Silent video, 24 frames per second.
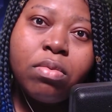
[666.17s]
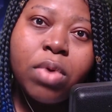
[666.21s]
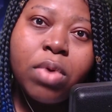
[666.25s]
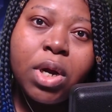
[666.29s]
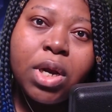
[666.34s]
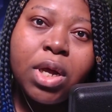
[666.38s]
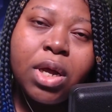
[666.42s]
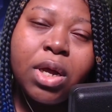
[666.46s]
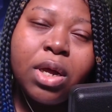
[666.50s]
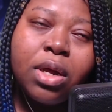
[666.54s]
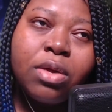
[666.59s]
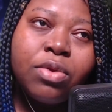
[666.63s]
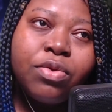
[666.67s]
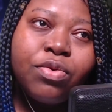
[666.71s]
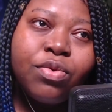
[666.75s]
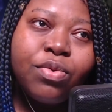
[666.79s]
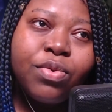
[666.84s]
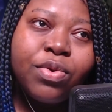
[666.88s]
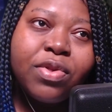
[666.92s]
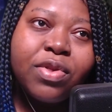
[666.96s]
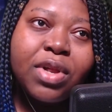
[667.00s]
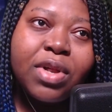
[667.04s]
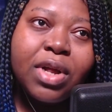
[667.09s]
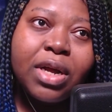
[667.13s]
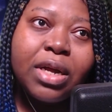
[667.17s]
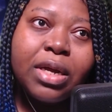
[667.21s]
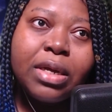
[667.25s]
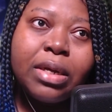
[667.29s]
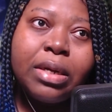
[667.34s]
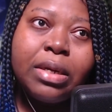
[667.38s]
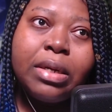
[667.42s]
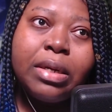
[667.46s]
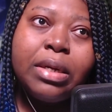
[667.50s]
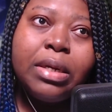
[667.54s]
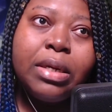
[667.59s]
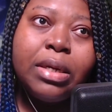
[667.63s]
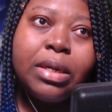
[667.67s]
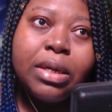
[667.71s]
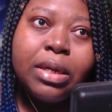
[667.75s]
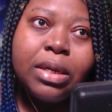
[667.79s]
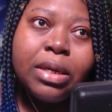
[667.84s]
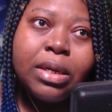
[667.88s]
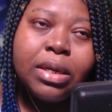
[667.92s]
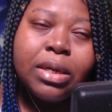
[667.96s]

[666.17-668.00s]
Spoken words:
ready. So it's like, yeah.